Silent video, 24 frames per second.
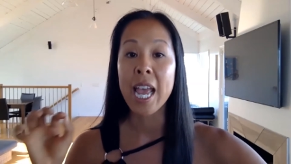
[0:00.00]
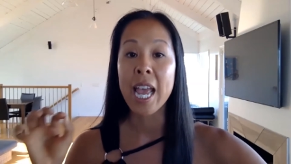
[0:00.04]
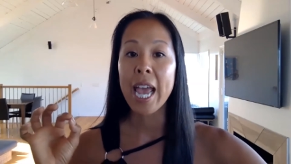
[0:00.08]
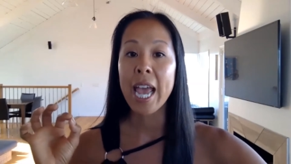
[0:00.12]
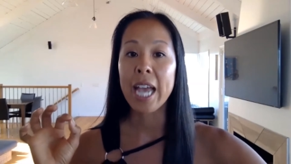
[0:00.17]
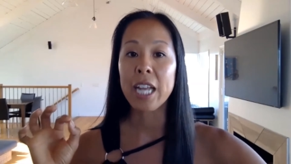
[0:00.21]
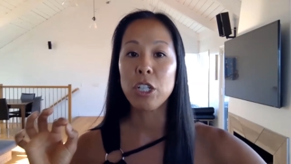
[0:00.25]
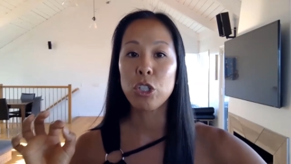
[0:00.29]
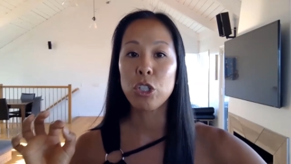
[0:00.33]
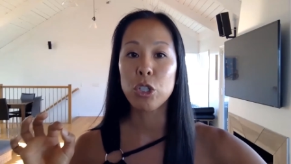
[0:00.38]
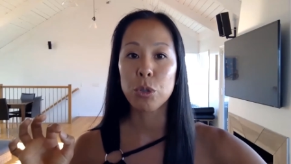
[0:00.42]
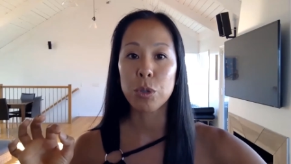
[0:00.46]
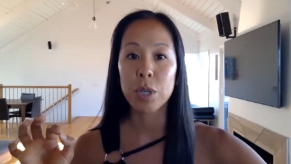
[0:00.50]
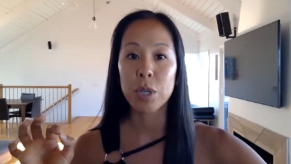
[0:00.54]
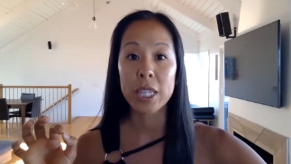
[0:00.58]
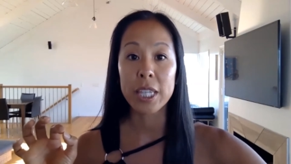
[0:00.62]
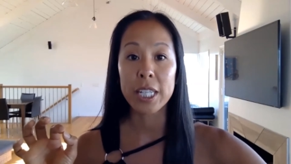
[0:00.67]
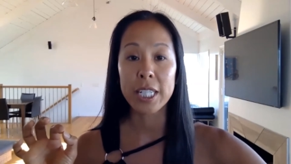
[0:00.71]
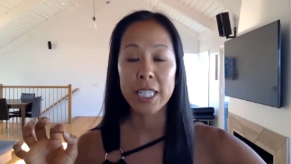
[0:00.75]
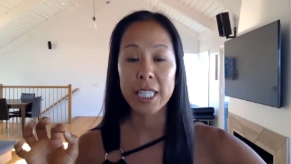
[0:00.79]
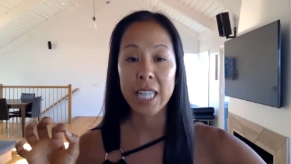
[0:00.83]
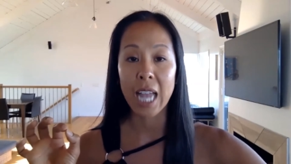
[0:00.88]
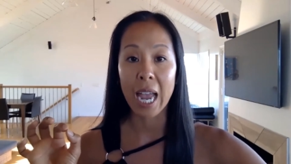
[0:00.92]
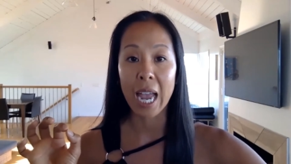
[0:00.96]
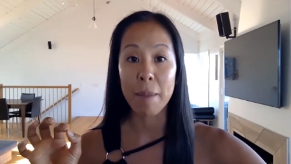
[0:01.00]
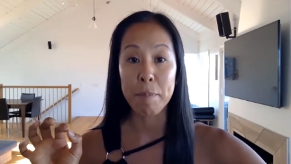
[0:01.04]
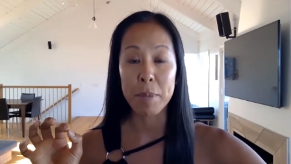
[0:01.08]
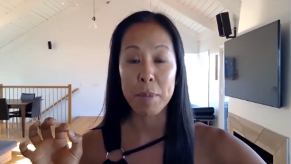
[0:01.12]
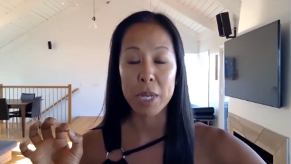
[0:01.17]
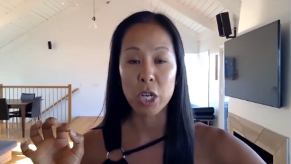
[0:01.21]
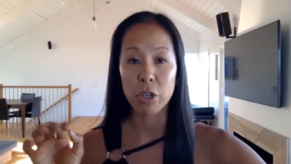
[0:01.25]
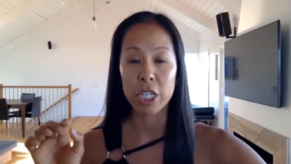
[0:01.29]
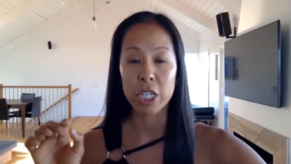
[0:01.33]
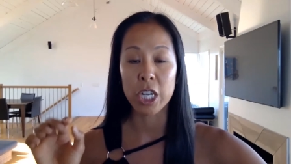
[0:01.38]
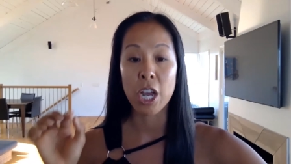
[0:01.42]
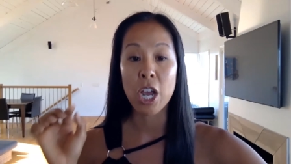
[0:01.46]
And during this time
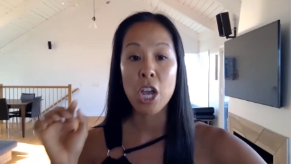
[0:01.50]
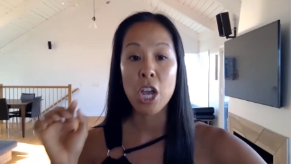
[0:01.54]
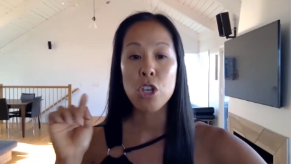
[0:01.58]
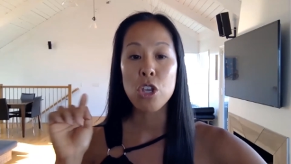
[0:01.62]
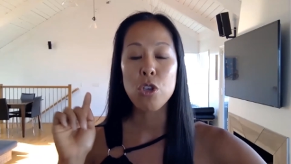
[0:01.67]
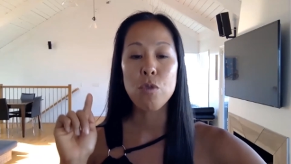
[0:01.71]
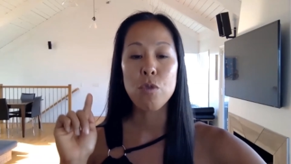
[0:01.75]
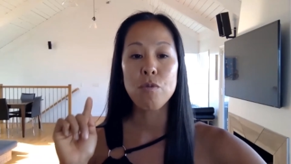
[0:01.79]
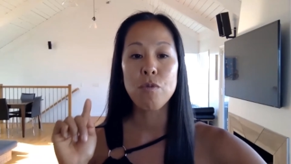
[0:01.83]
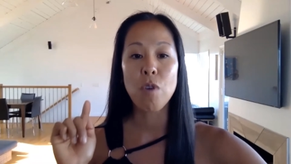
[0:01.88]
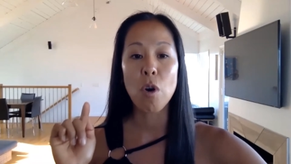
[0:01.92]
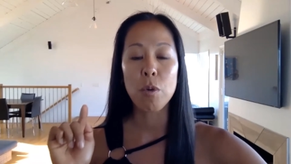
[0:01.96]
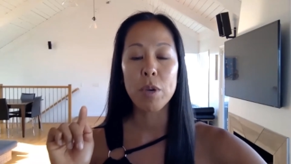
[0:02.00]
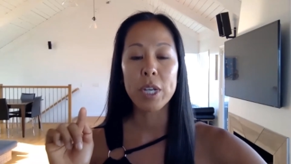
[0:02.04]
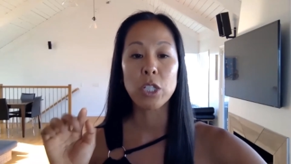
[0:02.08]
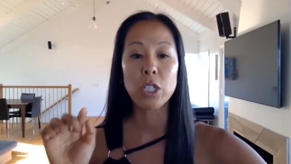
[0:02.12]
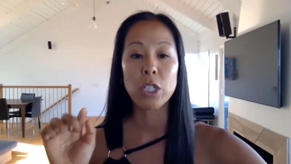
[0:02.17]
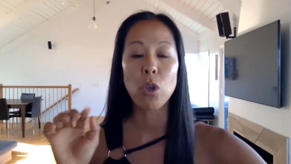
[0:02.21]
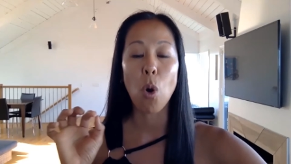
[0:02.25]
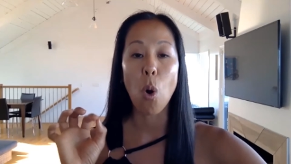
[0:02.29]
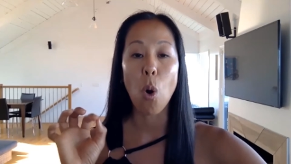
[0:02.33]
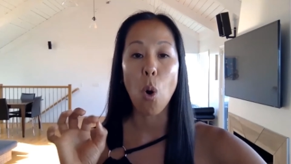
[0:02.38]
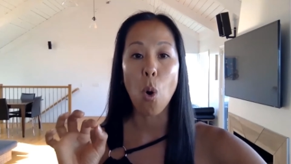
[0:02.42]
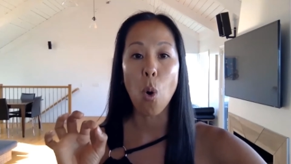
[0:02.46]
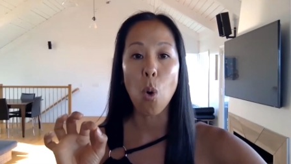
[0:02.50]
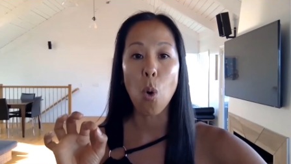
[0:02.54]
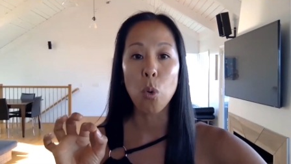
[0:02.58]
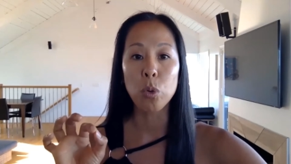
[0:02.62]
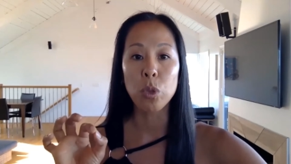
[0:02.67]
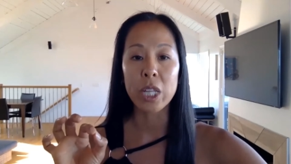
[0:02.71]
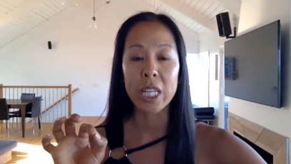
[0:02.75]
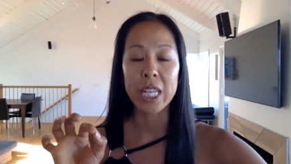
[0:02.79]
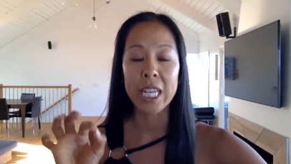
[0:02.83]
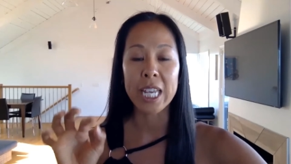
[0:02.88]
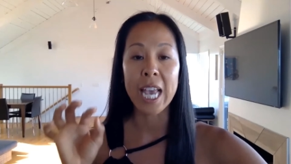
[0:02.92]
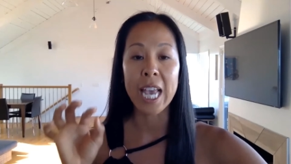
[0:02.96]
period, you focus
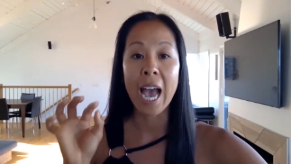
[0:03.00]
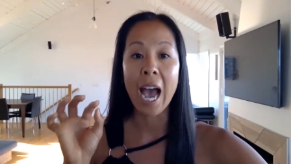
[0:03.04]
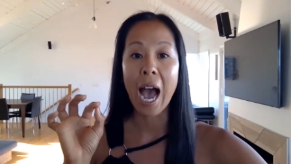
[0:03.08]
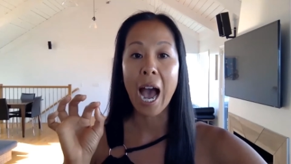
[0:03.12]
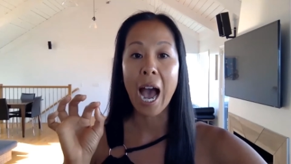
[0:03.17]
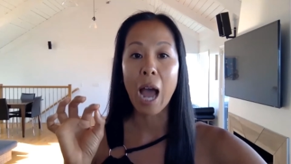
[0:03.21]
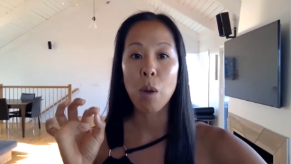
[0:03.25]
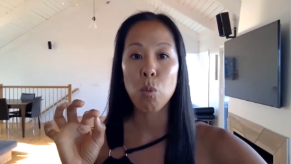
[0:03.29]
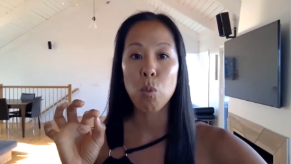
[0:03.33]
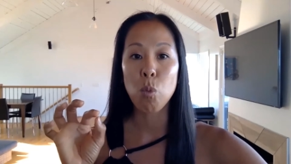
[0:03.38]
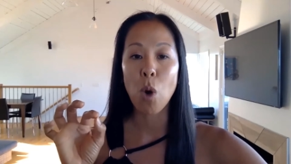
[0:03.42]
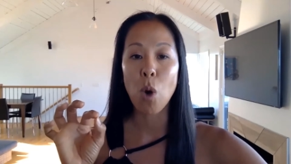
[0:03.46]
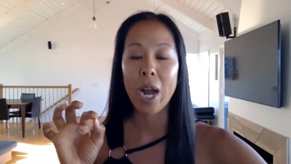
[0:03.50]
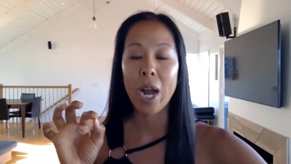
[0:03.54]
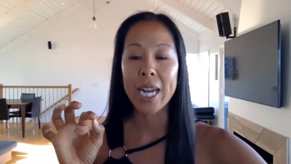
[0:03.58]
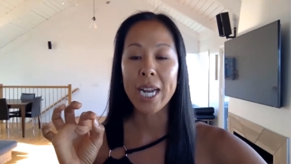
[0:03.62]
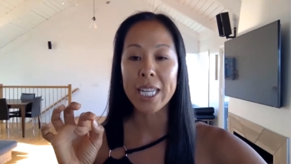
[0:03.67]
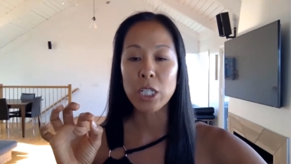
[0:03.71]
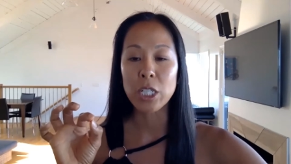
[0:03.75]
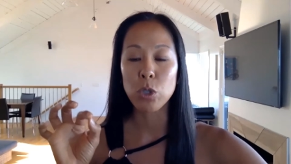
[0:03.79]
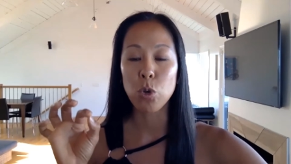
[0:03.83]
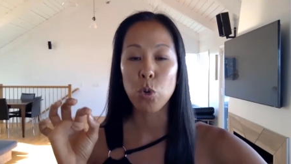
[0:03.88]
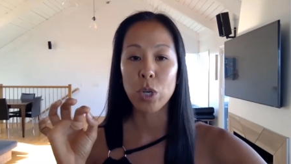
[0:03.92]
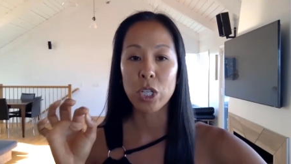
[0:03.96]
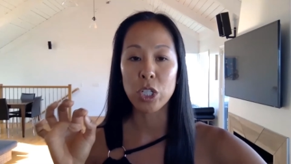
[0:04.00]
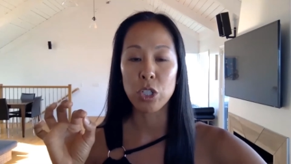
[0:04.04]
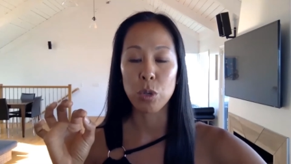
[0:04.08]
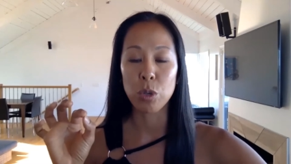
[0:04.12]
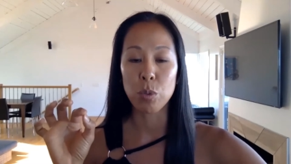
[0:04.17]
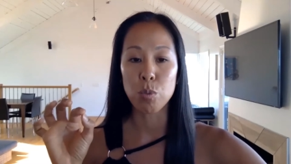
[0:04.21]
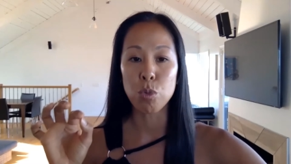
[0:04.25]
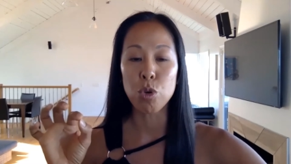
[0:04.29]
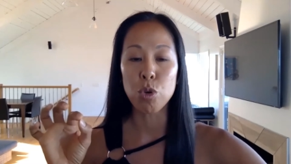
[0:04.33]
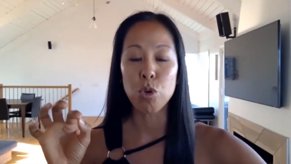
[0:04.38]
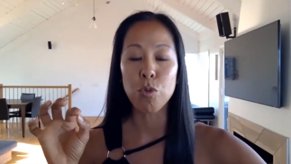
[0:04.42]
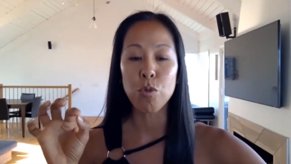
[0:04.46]
only on what is going to
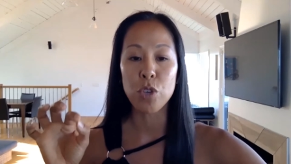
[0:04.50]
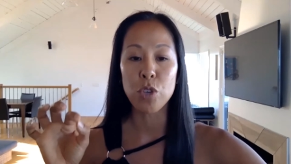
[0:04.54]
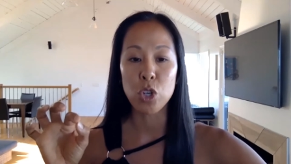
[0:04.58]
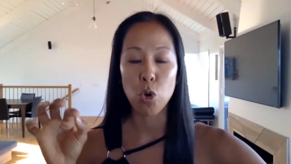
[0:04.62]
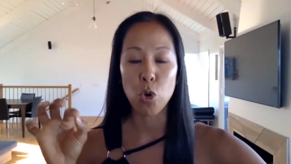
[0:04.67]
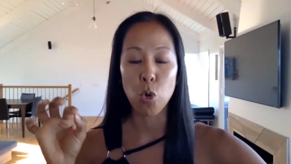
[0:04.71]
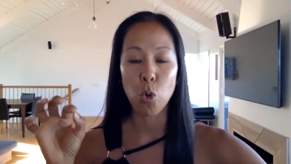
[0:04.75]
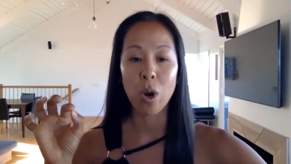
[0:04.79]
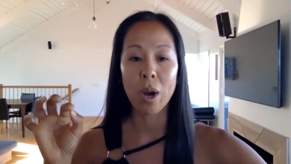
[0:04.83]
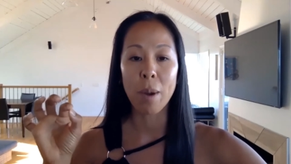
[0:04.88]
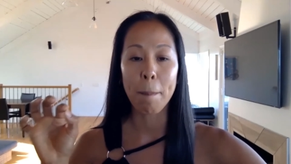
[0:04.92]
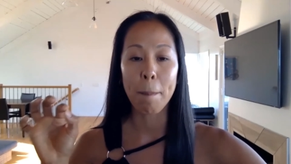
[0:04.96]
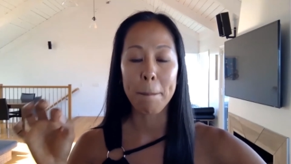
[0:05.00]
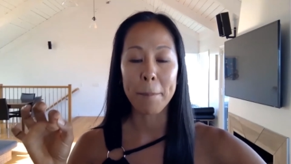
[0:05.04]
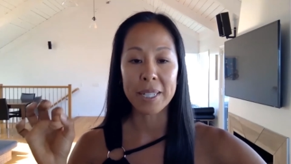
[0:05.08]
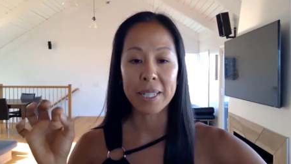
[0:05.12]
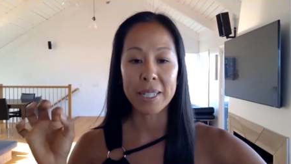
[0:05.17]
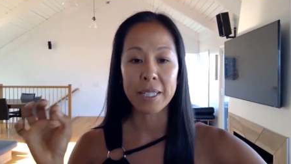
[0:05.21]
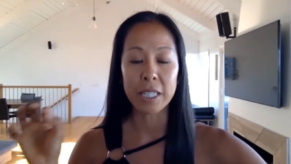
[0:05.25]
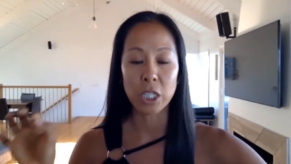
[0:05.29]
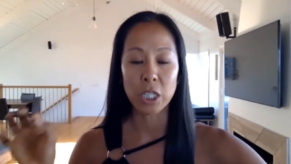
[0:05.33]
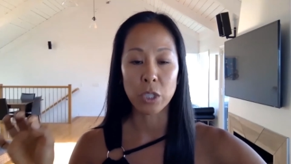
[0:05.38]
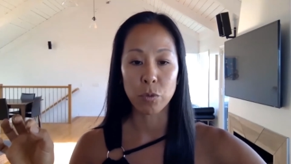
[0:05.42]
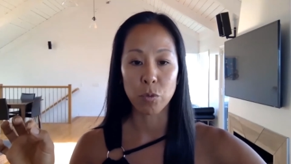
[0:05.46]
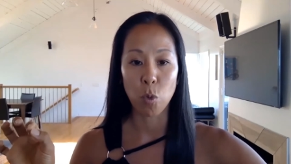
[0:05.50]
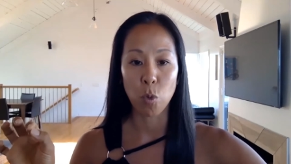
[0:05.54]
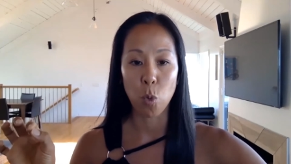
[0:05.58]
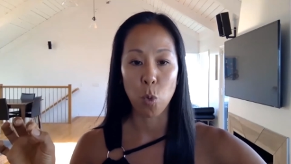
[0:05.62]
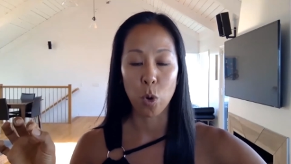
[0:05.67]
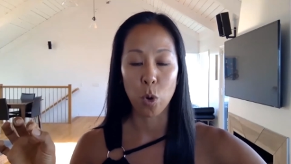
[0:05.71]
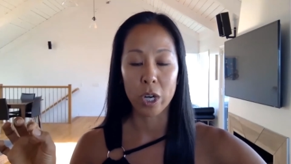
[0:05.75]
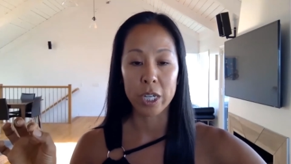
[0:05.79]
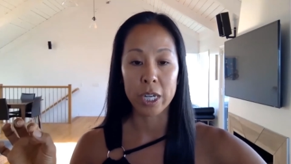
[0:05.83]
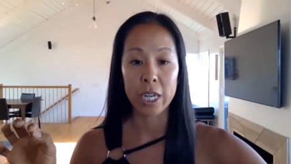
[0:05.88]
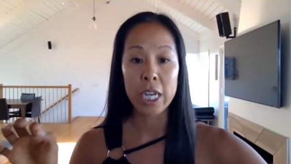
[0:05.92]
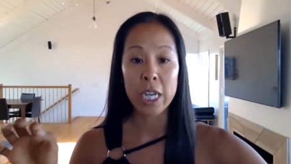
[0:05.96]
move your business
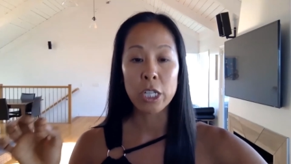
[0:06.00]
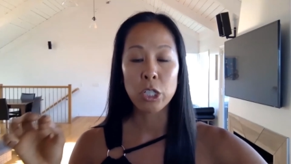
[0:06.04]
forward.